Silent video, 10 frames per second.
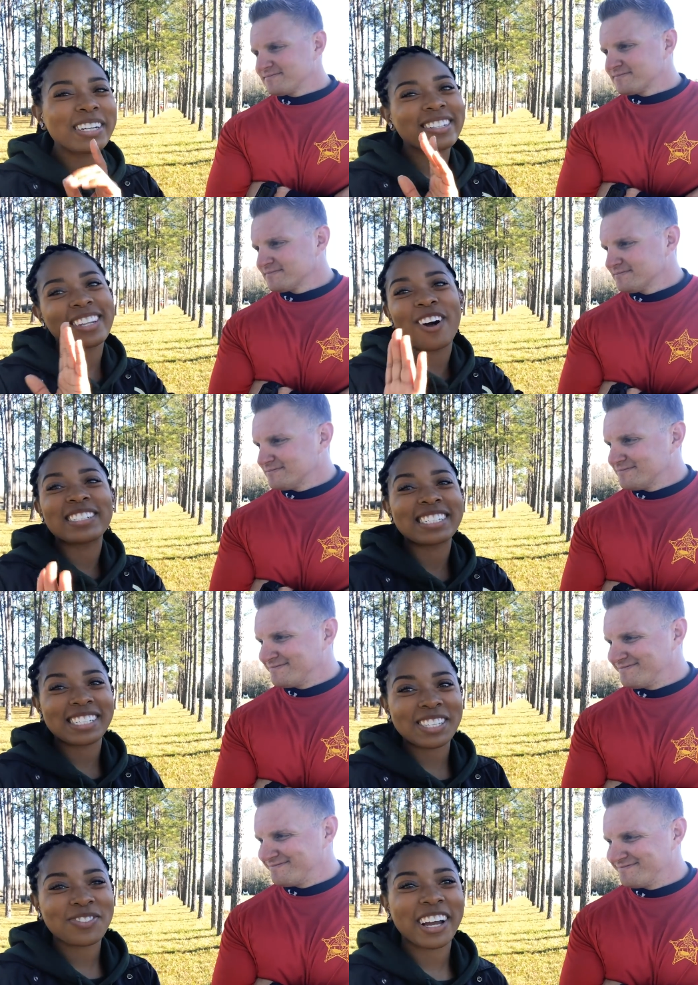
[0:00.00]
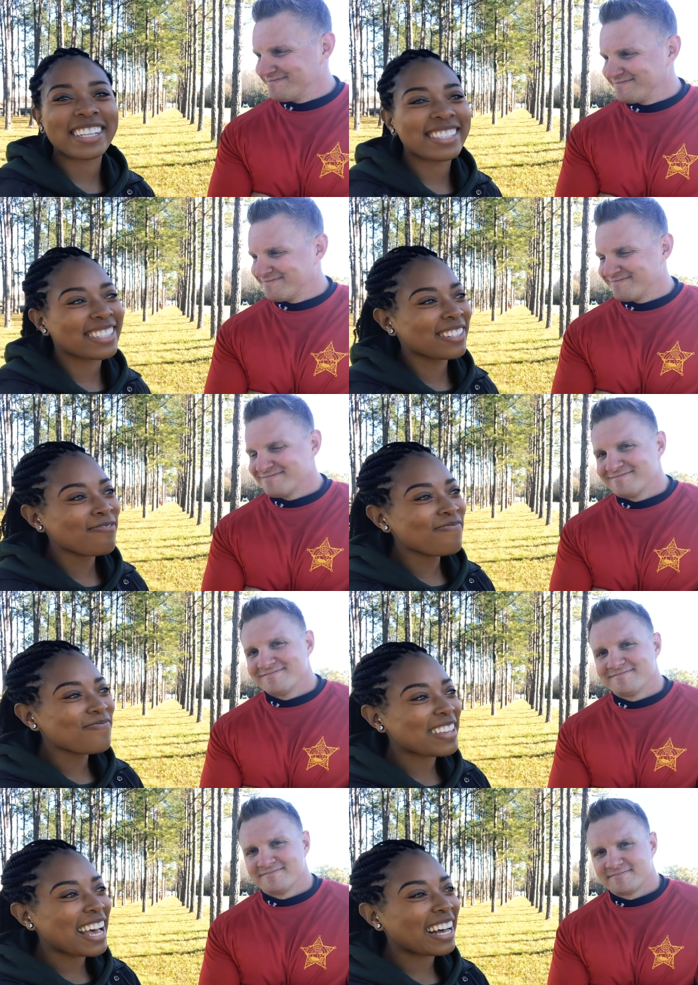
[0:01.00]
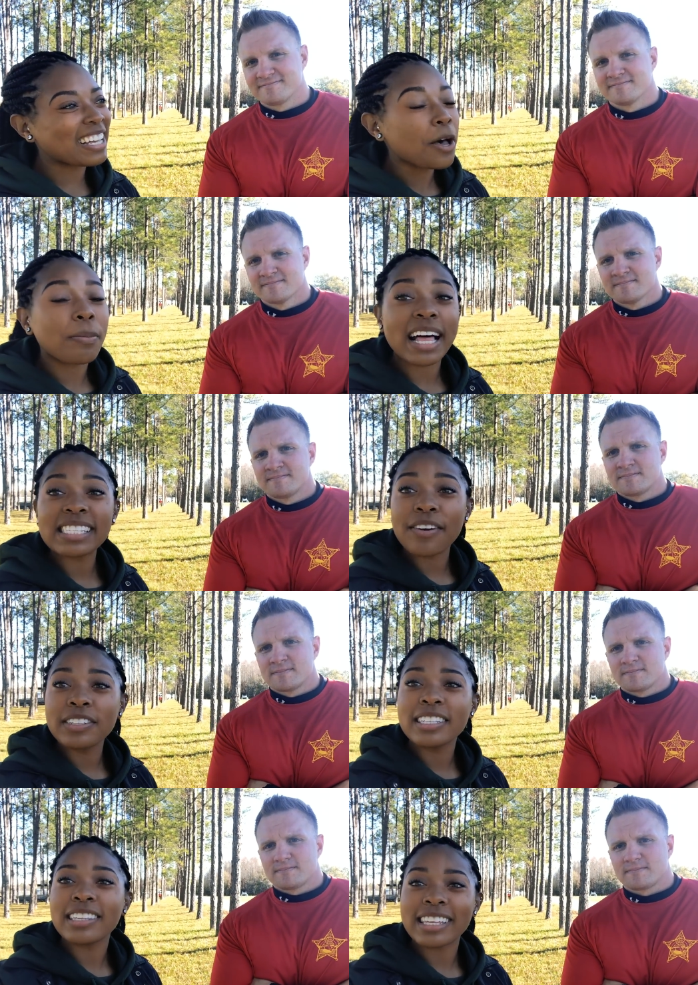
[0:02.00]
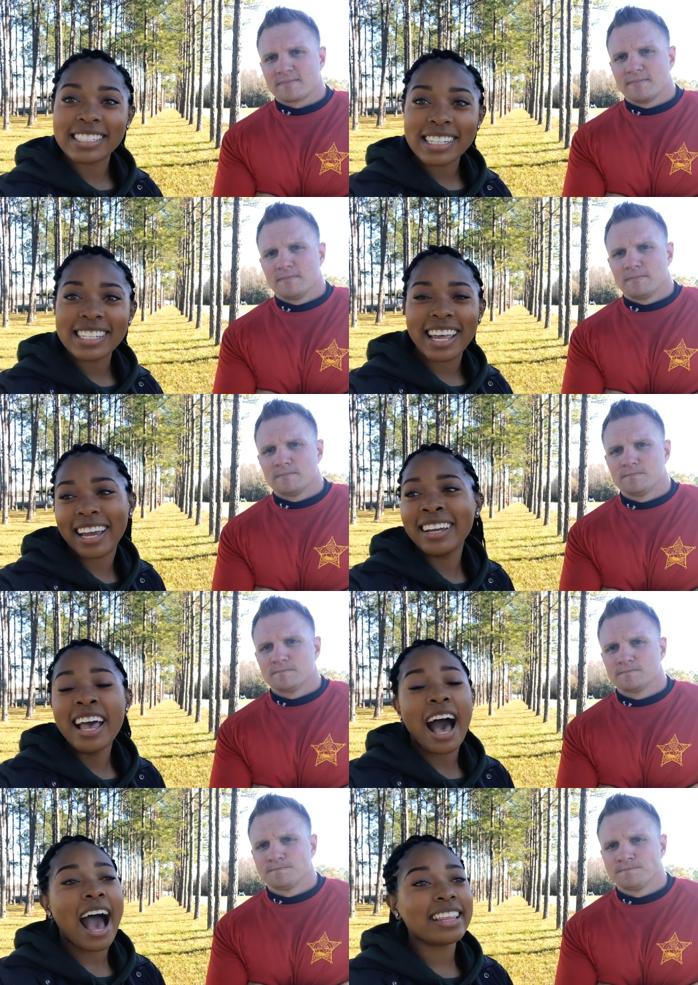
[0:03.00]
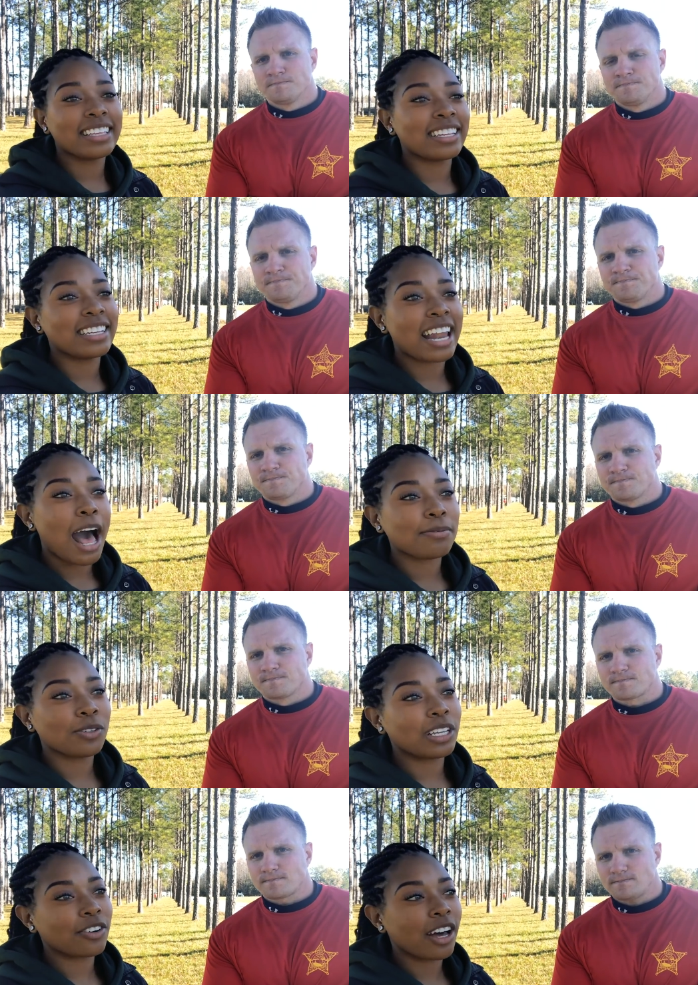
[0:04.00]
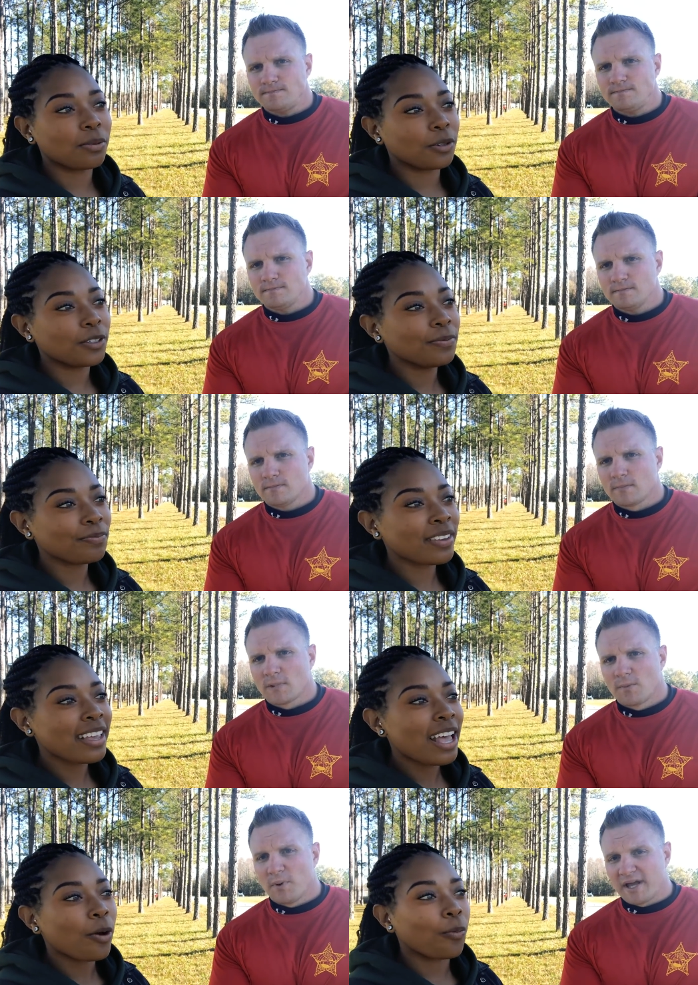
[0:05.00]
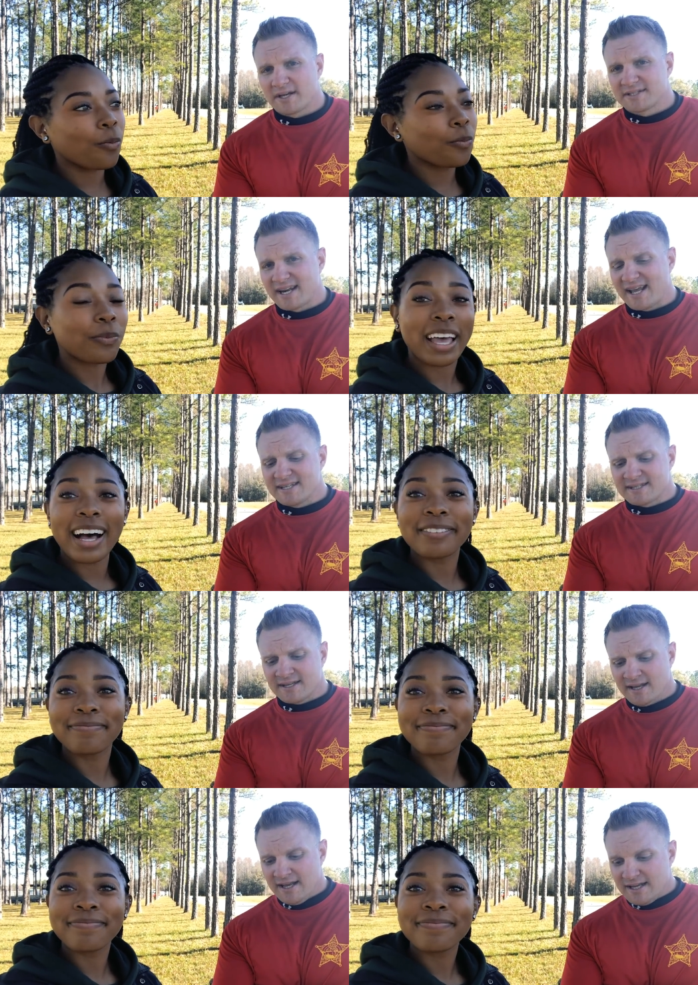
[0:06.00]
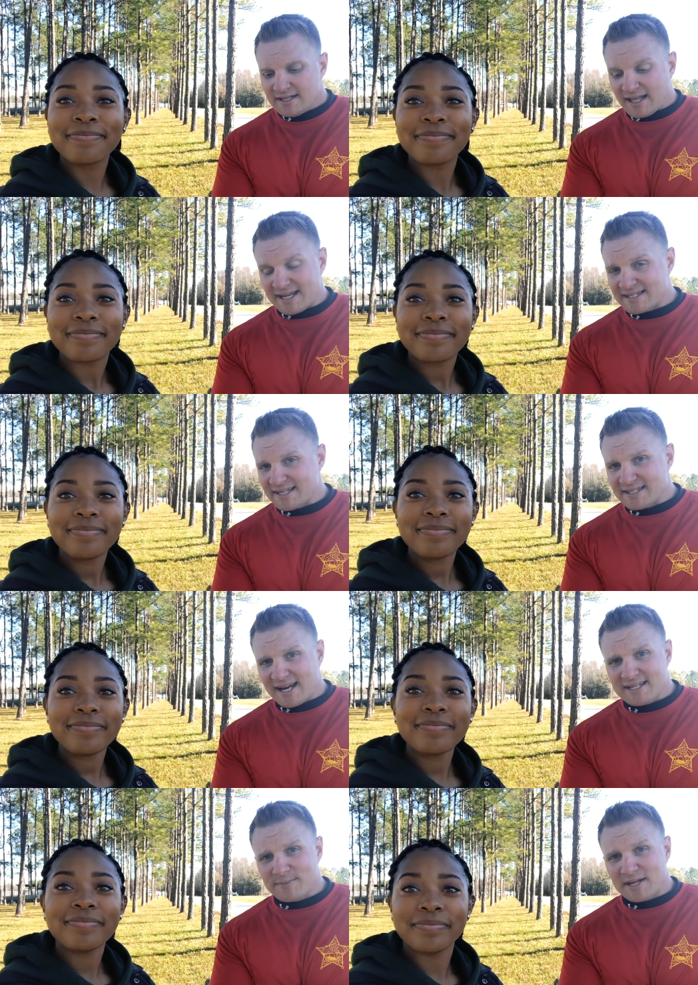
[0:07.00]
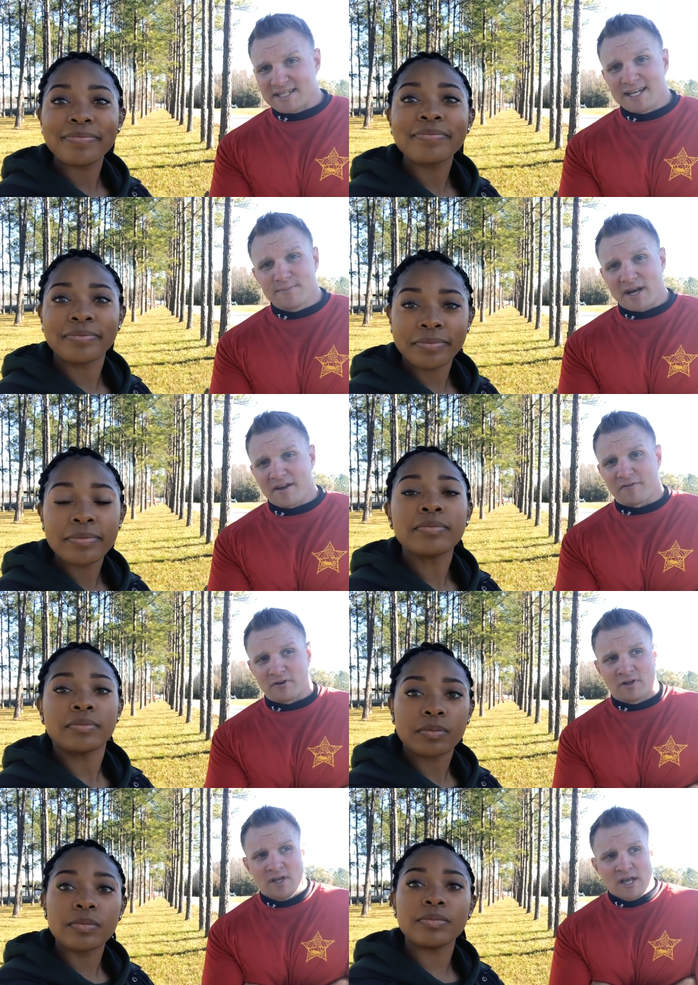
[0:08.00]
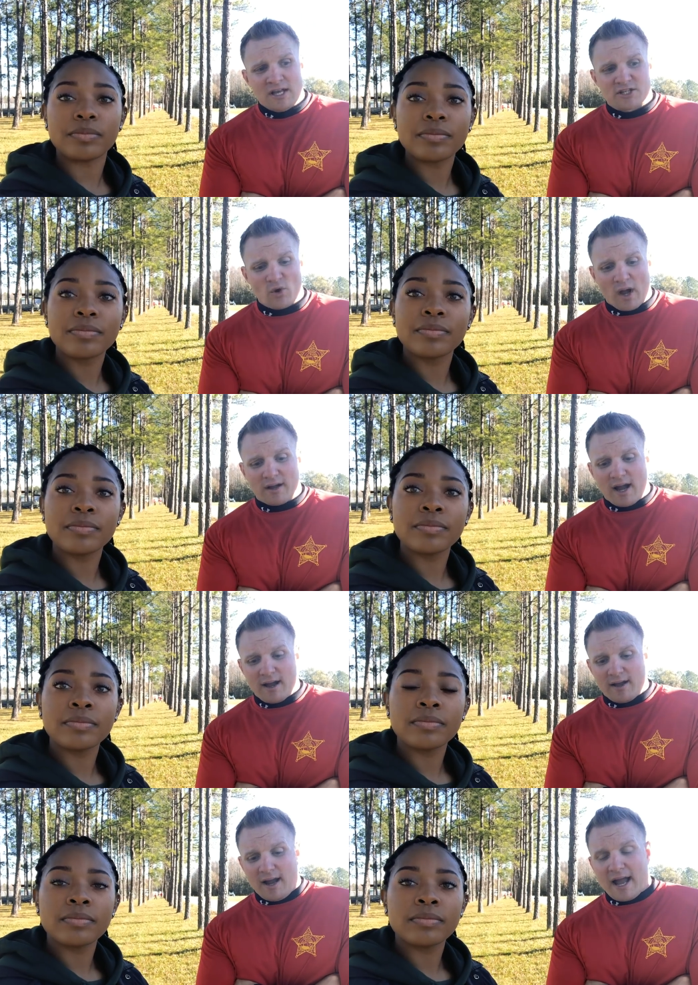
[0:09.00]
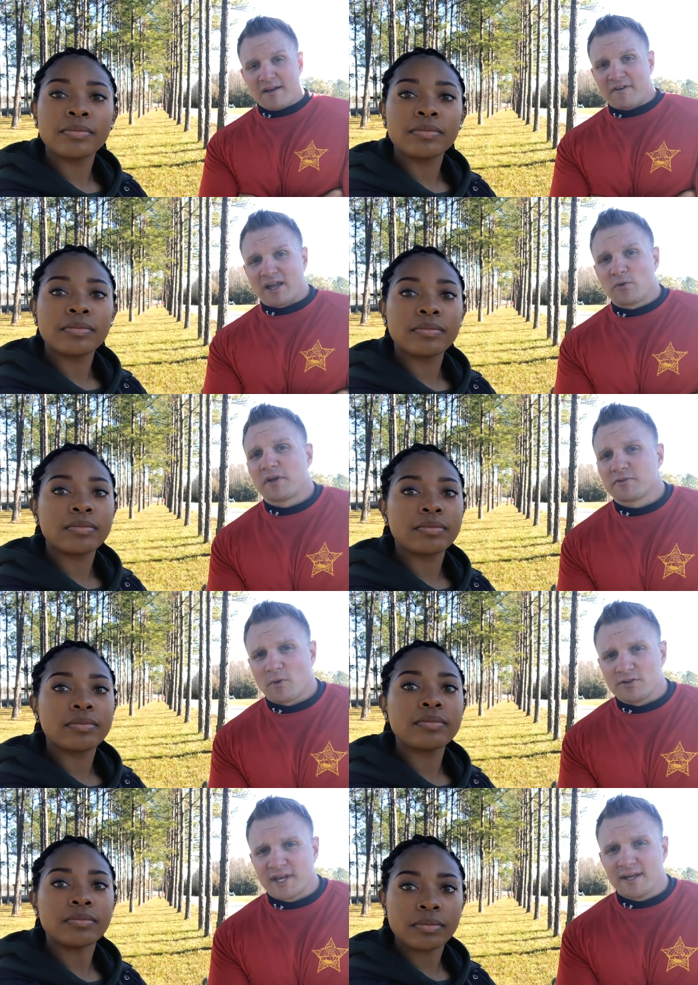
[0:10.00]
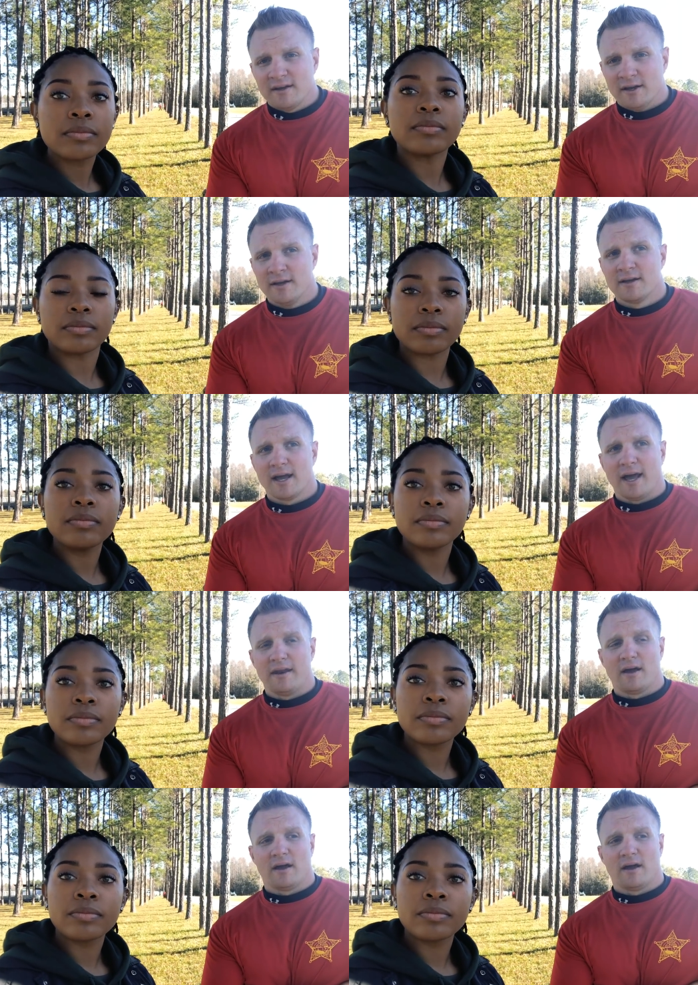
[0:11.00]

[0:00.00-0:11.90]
Speaker 1: we're long distance friends. Yeah, but that's everything that they did today. I think they did absolutely incredible.
Speaker 2: But yeah, today's. Yeah. Like I said, today is about team and effort. Mm-hmm. So I, I, I, evaluate them all day, mm-hmm. and